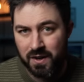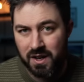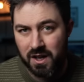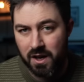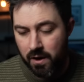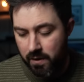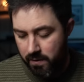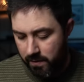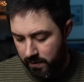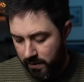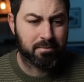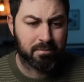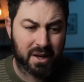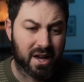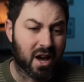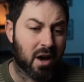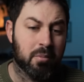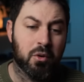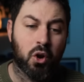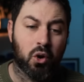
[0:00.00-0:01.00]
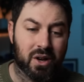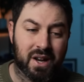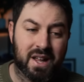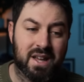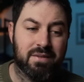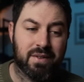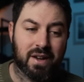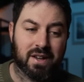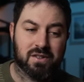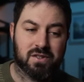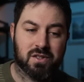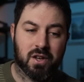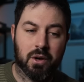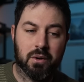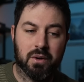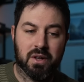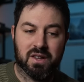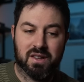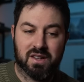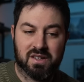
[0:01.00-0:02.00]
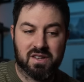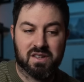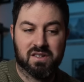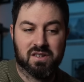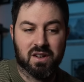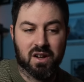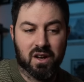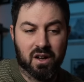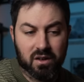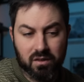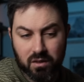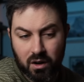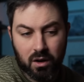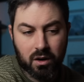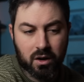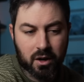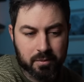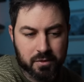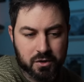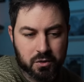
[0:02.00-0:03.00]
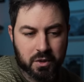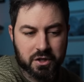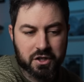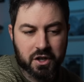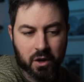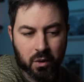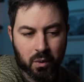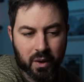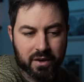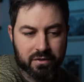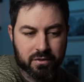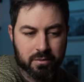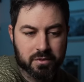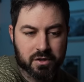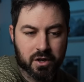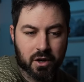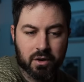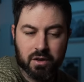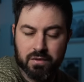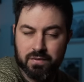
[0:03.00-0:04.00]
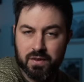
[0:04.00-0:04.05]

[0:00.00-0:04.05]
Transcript: video. But yeah, I'm not leaving Sony. This isn't a, oh, I'm switching away from Sony